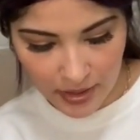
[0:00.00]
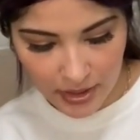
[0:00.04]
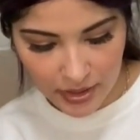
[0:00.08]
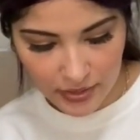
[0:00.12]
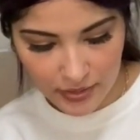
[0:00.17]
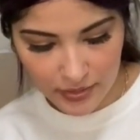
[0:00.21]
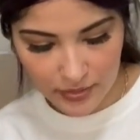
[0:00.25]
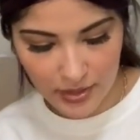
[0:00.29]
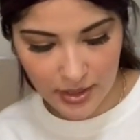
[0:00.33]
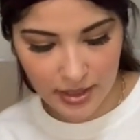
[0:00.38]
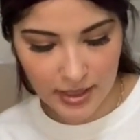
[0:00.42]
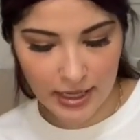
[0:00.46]
to
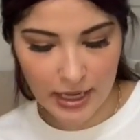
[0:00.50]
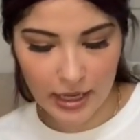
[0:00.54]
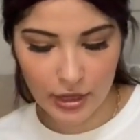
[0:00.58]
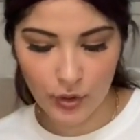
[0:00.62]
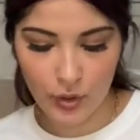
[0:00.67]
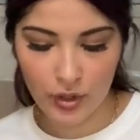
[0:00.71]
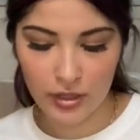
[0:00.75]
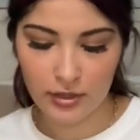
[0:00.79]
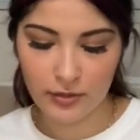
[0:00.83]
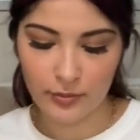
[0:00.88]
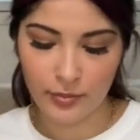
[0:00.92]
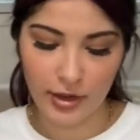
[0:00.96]
do the yellow
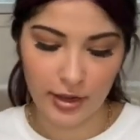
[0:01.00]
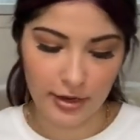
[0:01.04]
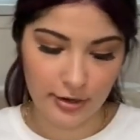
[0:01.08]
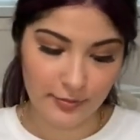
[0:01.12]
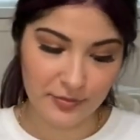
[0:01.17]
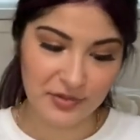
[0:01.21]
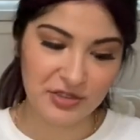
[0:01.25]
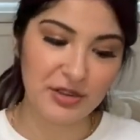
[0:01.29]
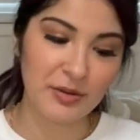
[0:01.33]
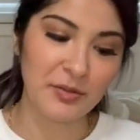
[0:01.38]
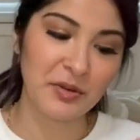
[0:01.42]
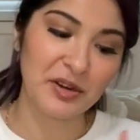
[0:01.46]
on the bottom,
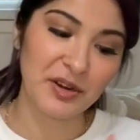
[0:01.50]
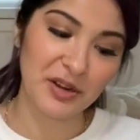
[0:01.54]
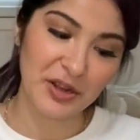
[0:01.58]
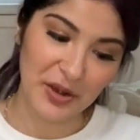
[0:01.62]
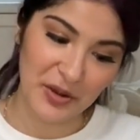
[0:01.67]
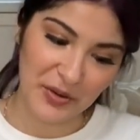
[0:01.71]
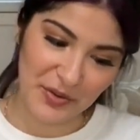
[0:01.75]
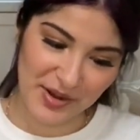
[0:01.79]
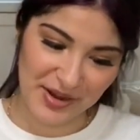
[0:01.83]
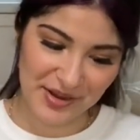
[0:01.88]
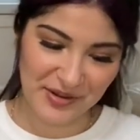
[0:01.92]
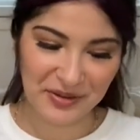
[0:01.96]
so I'm going to go
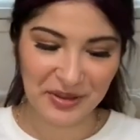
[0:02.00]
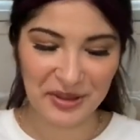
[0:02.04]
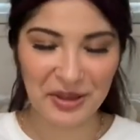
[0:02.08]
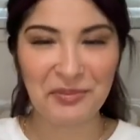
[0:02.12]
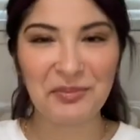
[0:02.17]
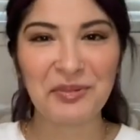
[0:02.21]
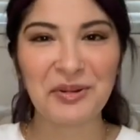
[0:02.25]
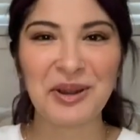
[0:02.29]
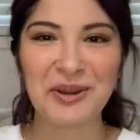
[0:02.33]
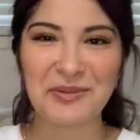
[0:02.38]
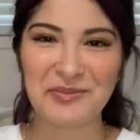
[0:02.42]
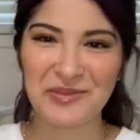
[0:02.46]
in with the
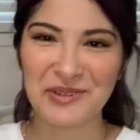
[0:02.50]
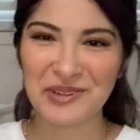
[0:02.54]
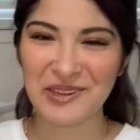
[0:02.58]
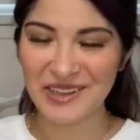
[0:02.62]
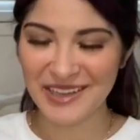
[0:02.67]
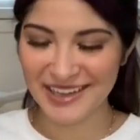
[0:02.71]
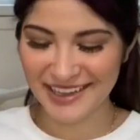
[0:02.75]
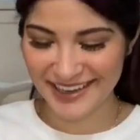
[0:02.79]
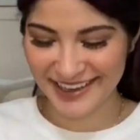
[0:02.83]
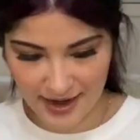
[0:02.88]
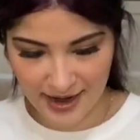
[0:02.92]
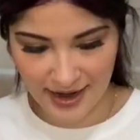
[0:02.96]
purple.
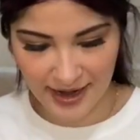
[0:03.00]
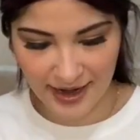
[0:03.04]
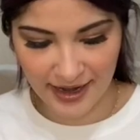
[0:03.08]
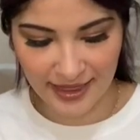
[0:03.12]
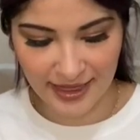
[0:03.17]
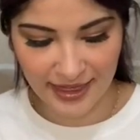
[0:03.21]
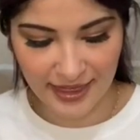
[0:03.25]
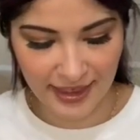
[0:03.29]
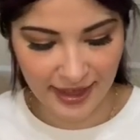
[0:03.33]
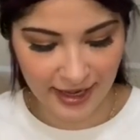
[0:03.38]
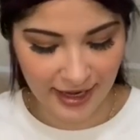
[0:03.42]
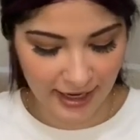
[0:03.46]
And I
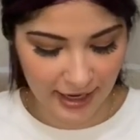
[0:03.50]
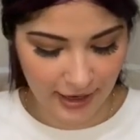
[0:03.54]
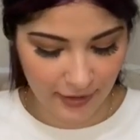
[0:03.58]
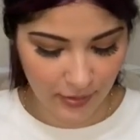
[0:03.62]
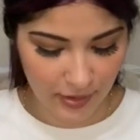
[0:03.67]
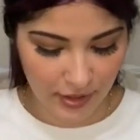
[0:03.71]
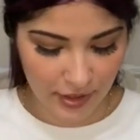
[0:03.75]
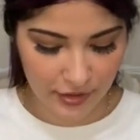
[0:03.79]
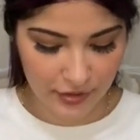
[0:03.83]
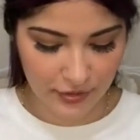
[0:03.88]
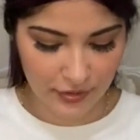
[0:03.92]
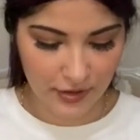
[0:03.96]
think I want
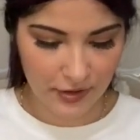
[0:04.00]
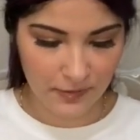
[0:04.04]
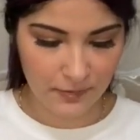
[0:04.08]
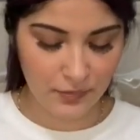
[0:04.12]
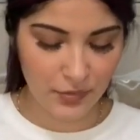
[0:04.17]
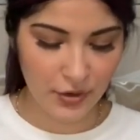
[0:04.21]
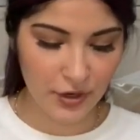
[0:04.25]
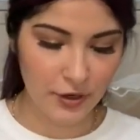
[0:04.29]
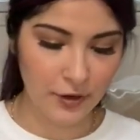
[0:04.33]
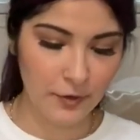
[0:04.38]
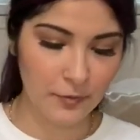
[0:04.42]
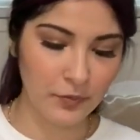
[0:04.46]
to do the
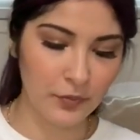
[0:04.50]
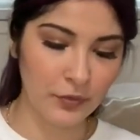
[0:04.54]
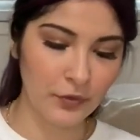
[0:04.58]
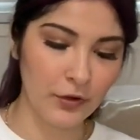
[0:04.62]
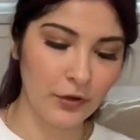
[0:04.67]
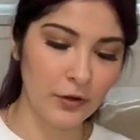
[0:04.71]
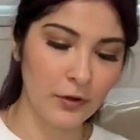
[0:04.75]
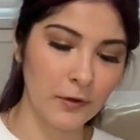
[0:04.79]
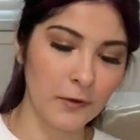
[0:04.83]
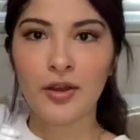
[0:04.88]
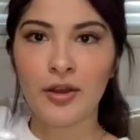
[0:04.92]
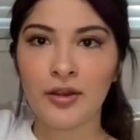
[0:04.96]

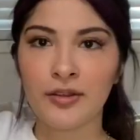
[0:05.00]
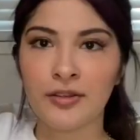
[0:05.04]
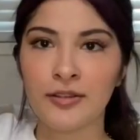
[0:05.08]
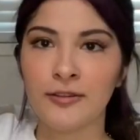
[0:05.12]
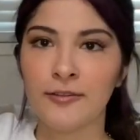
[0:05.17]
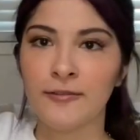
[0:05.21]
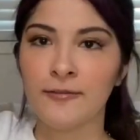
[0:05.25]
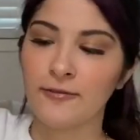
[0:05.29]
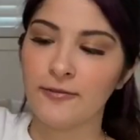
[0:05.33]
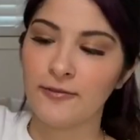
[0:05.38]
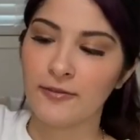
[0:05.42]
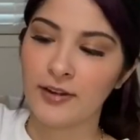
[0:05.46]
purple on the
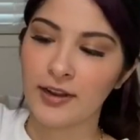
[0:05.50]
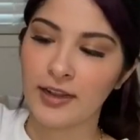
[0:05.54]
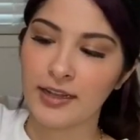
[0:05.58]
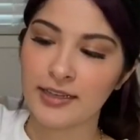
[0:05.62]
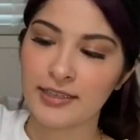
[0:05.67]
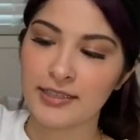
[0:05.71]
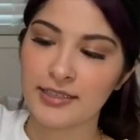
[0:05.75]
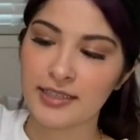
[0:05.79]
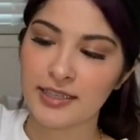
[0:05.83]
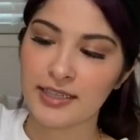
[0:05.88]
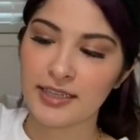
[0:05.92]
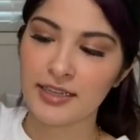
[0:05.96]
front
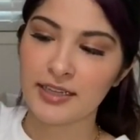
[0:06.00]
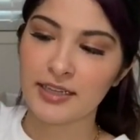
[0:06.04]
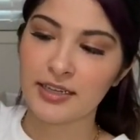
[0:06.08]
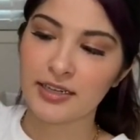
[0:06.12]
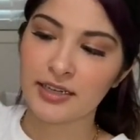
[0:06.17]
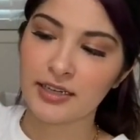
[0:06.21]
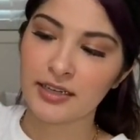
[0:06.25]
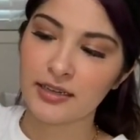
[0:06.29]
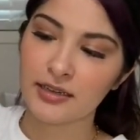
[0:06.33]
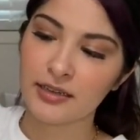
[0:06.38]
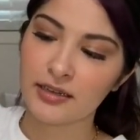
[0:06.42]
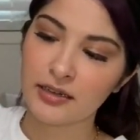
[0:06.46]

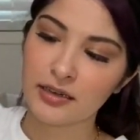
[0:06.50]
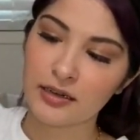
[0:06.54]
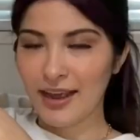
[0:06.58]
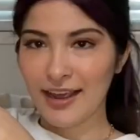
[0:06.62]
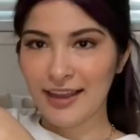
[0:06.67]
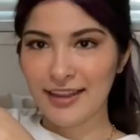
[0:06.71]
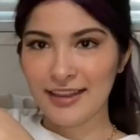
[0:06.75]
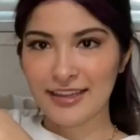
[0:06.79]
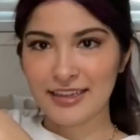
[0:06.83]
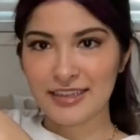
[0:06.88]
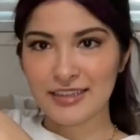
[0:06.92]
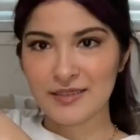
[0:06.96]
here
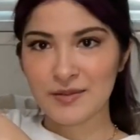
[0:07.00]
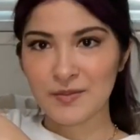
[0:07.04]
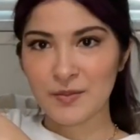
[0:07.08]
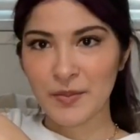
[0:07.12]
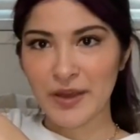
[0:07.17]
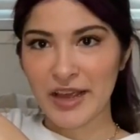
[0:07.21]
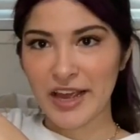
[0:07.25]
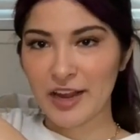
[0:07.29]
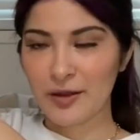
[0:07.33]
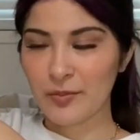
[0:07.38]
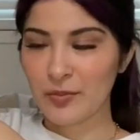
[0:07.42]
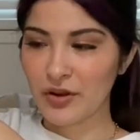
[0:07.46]
and this
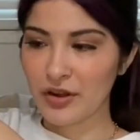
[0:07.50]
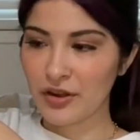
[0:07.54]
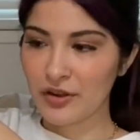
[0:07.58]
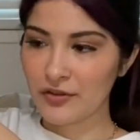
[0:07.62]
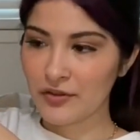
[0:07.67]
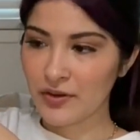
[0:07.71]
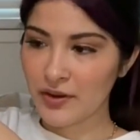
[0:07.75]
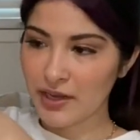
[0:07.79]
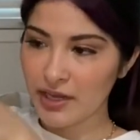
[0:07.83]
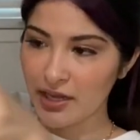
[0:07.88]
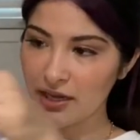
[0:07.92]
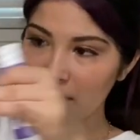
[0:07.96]
back part
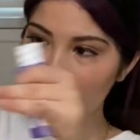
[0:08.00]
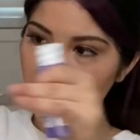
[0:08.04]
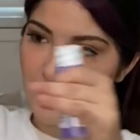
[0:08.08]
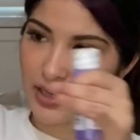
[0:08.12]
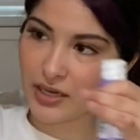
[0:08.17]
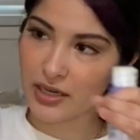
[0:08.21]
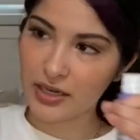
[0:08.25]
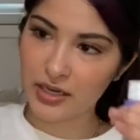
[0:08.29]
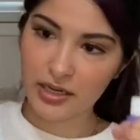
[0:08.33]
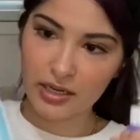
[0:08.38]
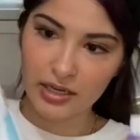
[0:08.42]
right here.